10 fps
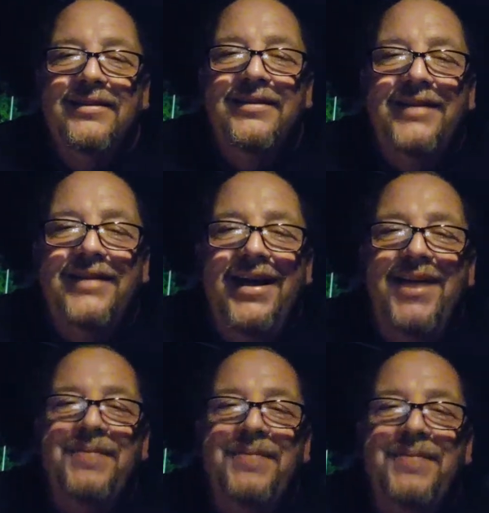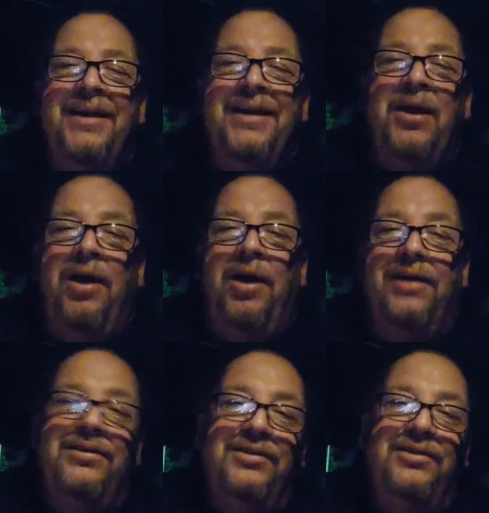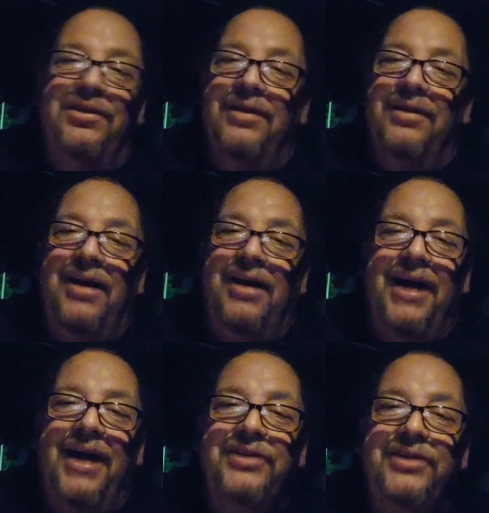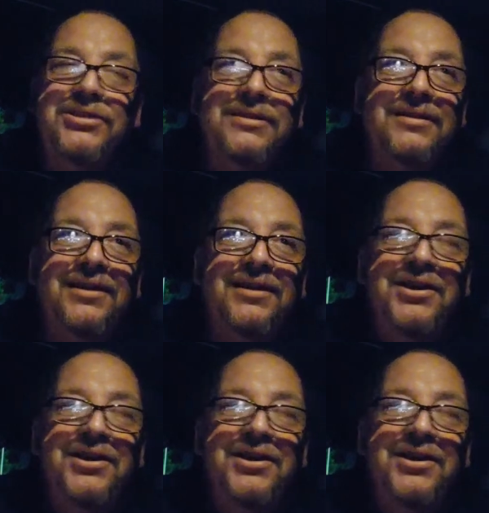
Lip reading: Yeah, man. I used to